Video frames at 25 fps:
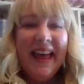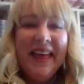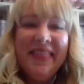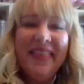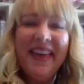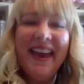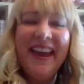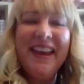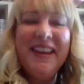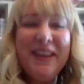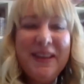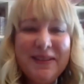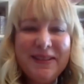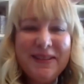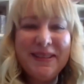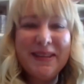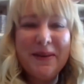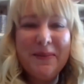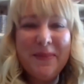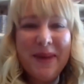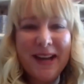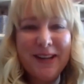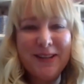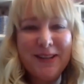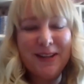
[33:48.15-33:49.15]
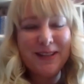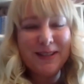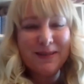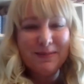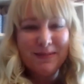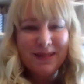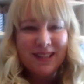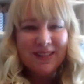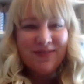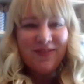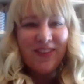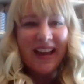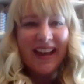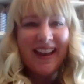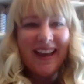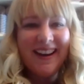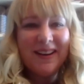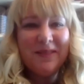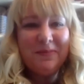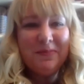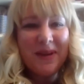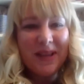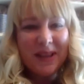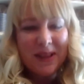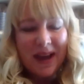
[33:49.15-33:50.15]
Thank you so much. This was fun.
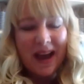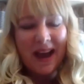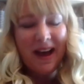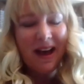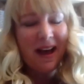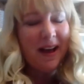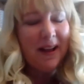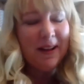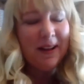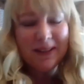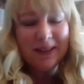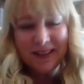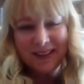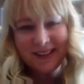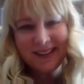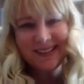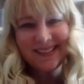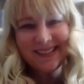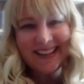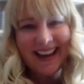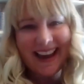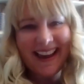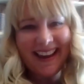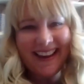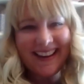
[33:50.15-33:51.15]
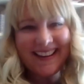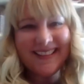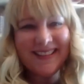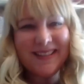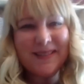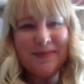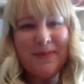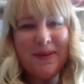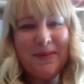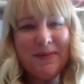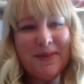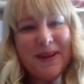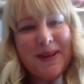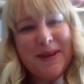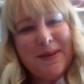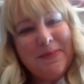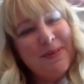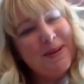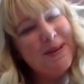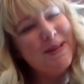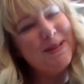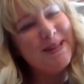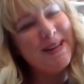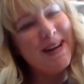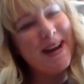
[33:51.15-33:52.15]
And we've all learned tons. We really
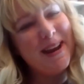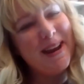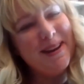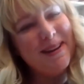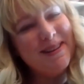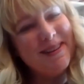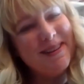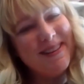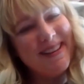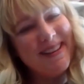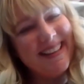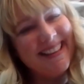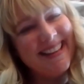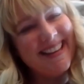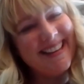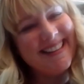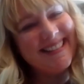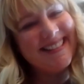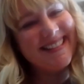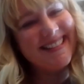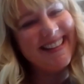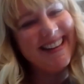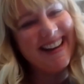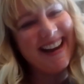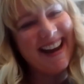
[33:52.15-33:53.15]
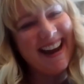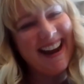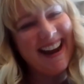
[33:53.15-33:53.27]
appreciate you doing this today.